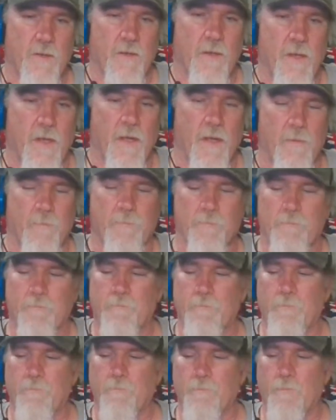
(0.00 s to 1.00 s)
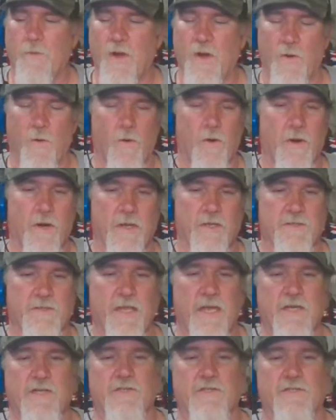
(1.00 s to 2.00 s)
um, an
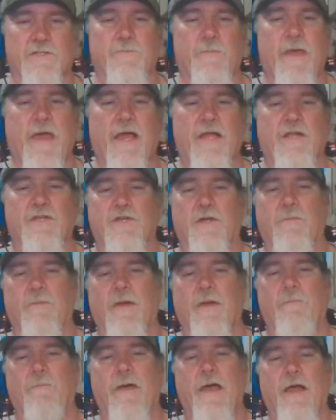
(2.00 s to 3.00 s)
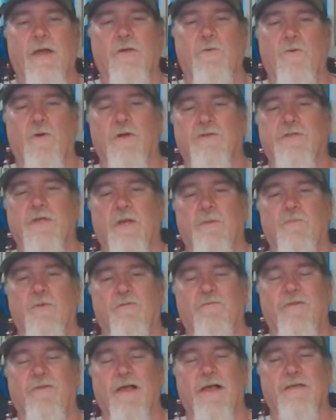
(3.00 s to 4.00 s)
organization's patch on my back, wear a
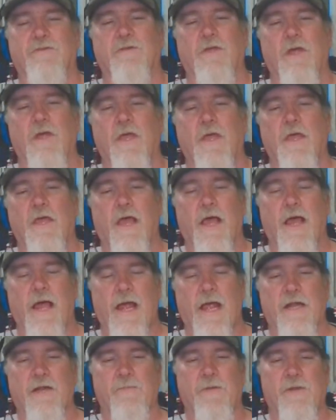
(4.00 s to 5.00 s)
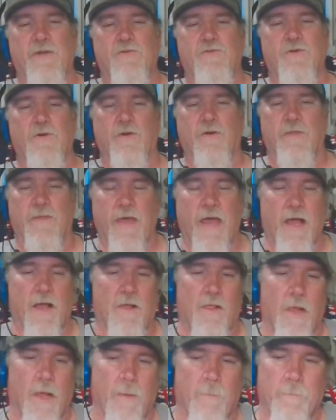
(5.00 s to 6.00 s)
separate vest. I had to be true to that
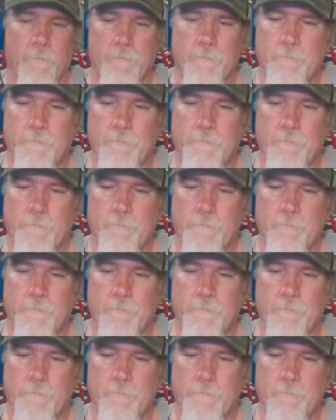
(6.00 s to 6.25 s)
club,